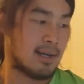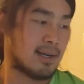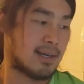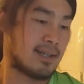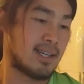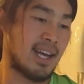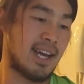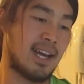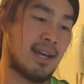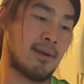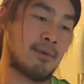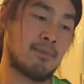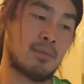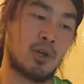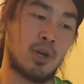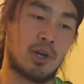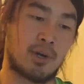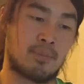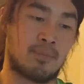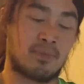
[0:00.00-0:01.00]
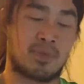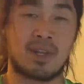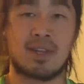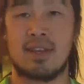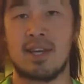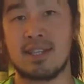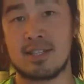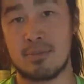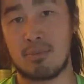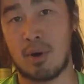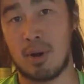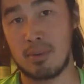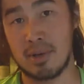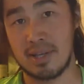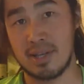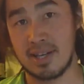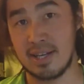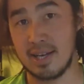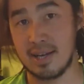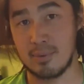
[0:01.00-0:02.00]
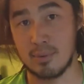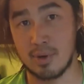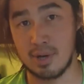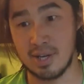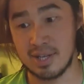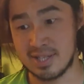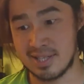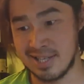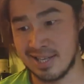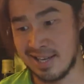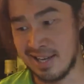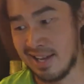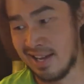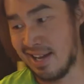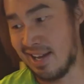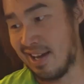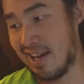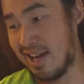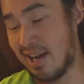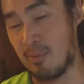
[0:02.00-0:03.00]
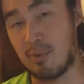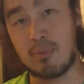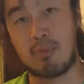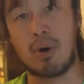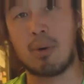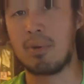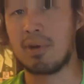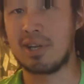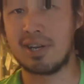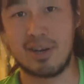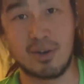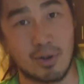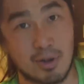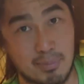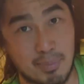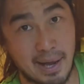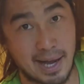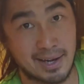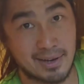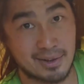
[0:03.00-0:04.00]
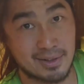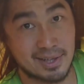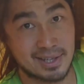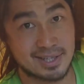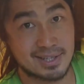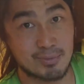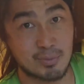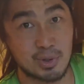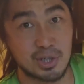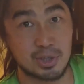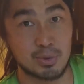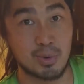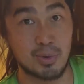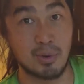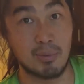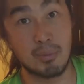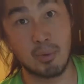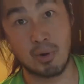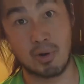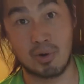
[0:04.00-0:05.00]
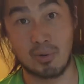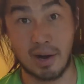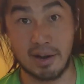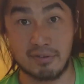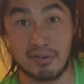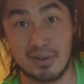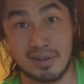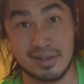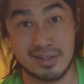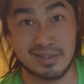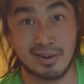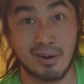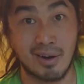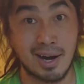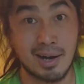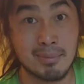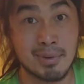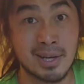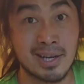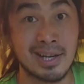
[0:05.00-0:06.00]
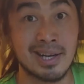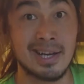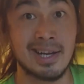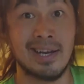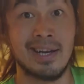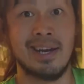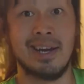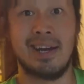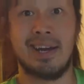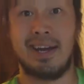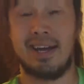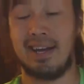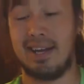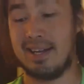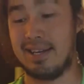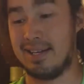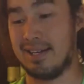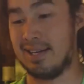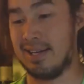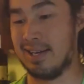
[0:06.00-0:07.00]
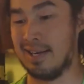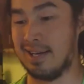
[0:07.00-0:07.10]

yeah, look, things are probably gonna get worse, and we're probably gonna look back on this and wish we were more grateful at the time. And